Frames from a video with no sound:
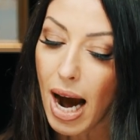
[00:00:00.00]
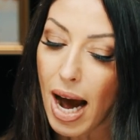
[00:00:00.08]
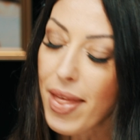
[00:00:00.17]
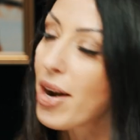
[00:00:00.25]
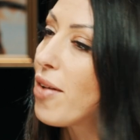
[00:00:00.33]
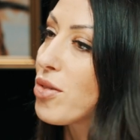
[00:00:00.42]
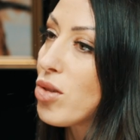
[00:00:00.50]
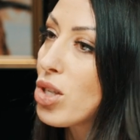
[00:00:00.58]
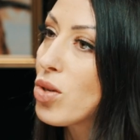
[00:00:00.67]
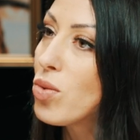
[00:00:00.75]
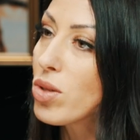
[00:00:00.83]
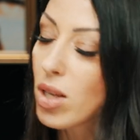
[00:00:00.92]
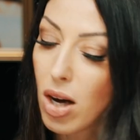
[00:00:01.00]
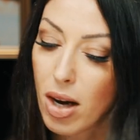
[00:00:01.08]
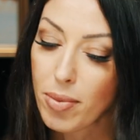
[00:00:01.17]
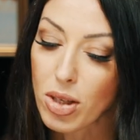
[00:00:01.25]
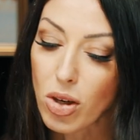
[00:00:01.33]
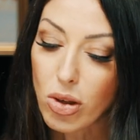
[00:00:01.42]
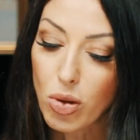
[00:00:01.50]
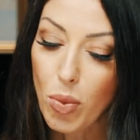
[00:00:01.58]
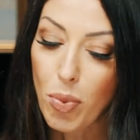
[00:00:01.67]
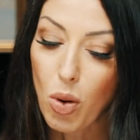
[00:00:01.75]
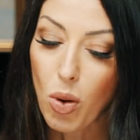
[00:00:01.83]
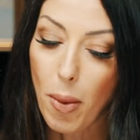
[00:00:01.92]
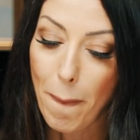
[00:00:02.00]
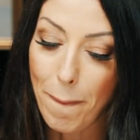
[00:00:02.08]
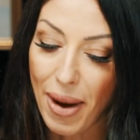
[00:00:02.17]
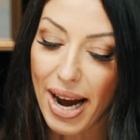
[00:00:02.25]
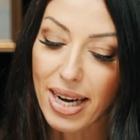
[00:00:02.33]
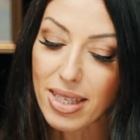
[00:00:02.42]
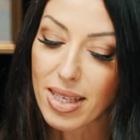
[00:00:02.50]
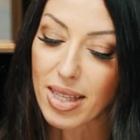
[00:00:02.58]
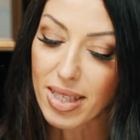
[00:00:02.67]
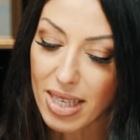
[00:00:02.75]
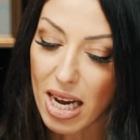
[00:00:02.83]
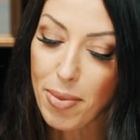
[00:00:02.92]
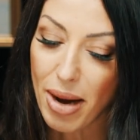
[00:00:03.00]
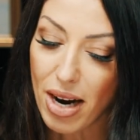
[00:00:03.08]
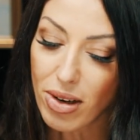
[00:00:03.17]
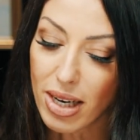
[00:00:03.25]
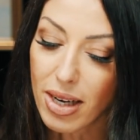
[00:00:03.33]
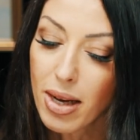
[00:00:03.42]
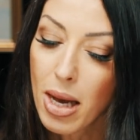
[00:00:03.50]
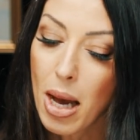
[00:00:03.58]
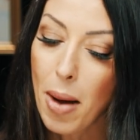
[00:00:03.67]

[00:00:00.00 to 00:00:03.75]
And then after a short time, the dogs were brought back to the same area,